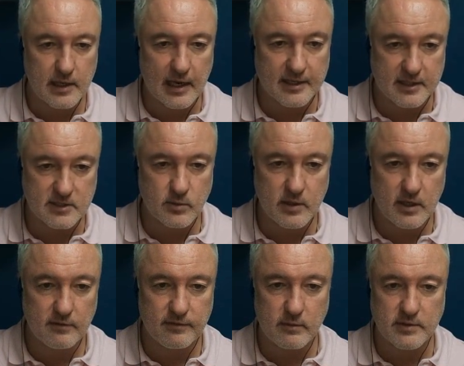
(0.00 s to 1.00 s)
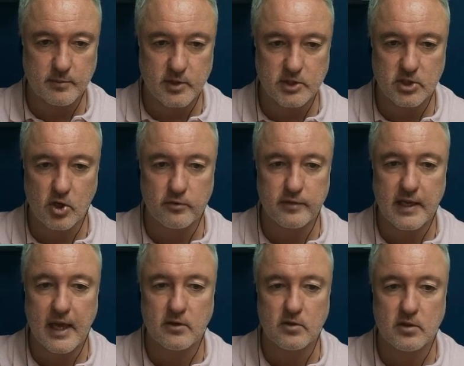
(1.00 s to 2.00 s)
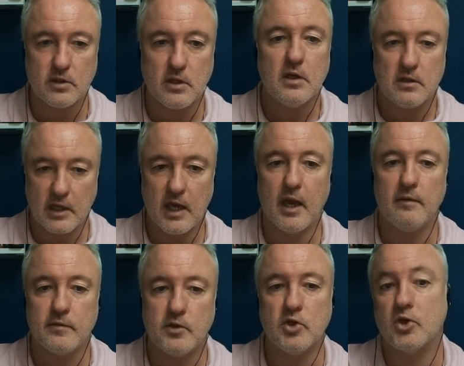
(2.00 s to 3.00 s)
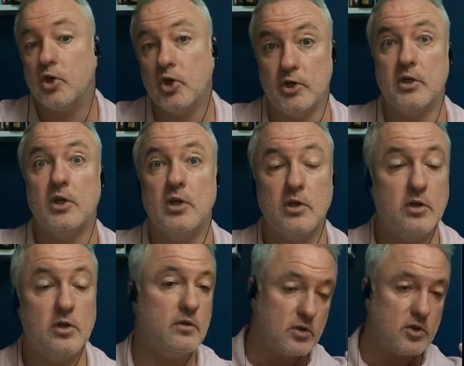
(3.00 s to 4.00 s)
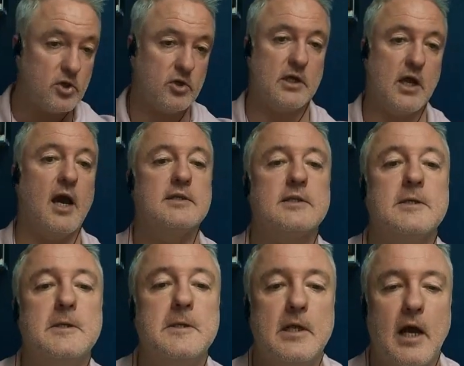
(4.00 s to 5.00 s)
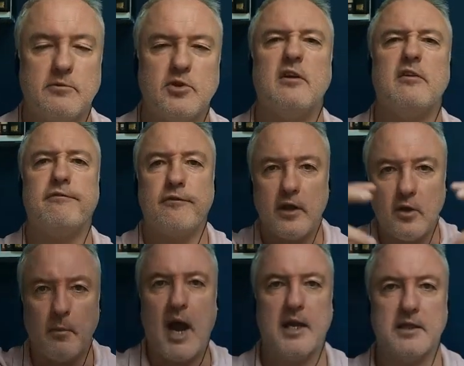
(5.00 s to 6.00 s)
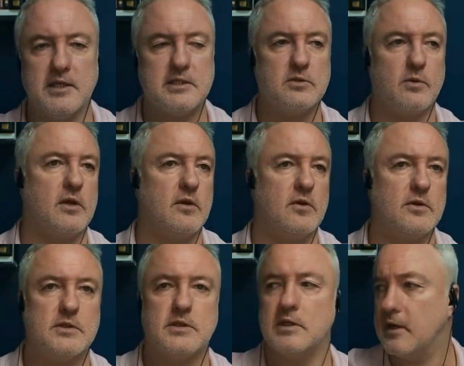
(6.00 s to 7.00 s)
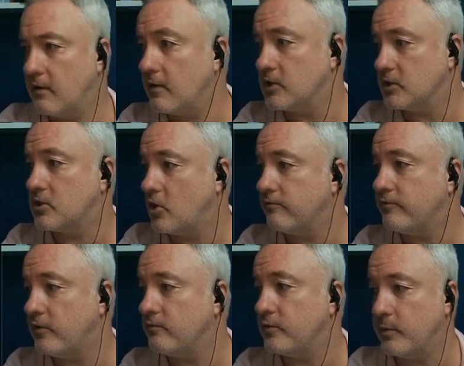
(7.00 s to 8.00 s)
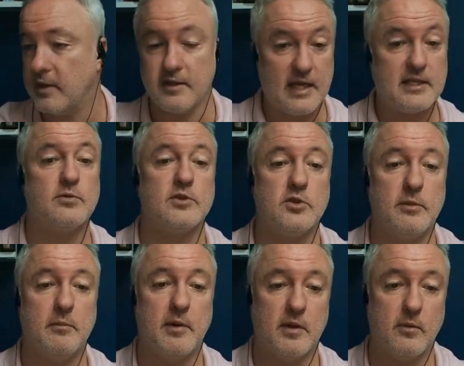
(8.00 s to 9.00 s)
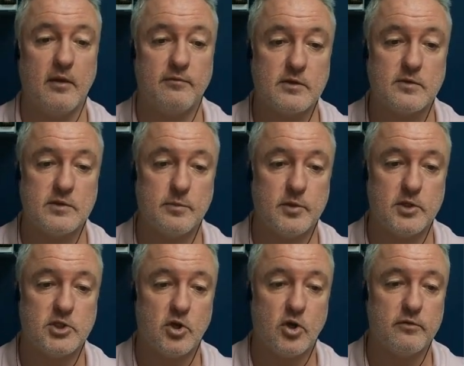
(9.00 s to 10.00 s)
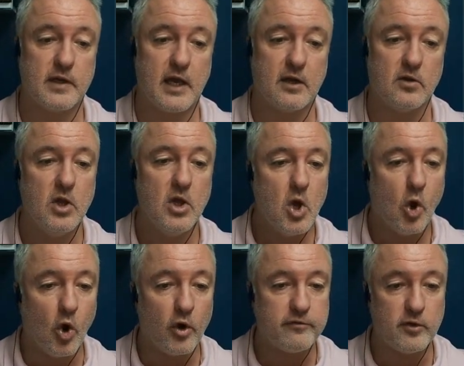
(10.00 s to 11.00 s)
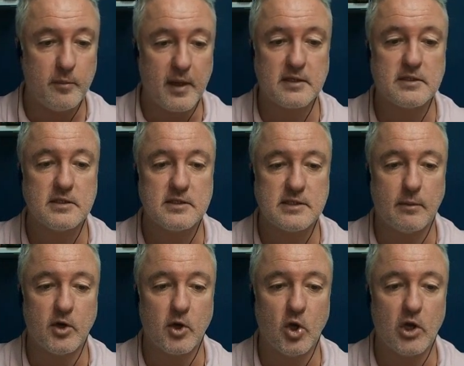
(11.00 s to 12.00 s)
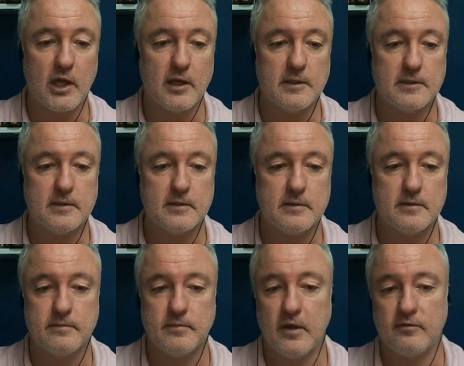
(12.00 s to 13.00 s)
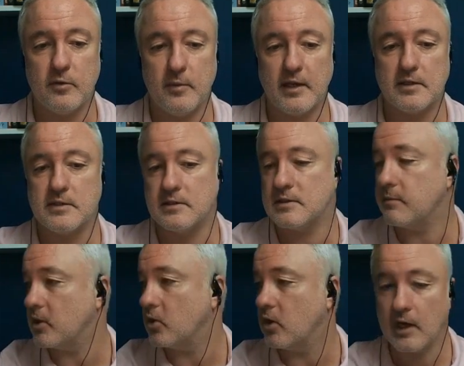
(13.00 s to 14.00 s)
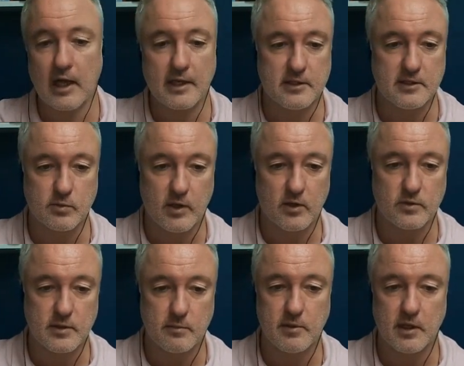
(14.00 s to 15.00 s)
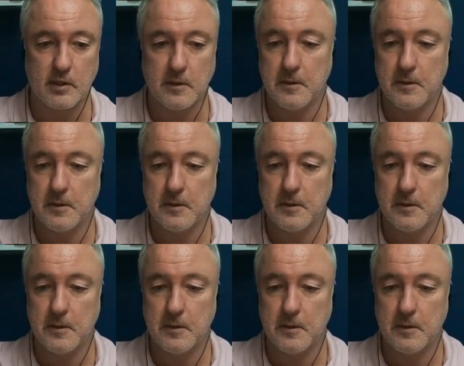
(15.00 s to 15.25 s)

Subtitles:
Like this one, if that was a bullish engulfing candle, yeah, you could. You could, guys. I'm trying to free your mind. This is one of those, just confirm for me that that's what you mean, by the way, if this was a bullish engulfing candle, or if you meant someone earlier, if you meant something earlier, like this one or something.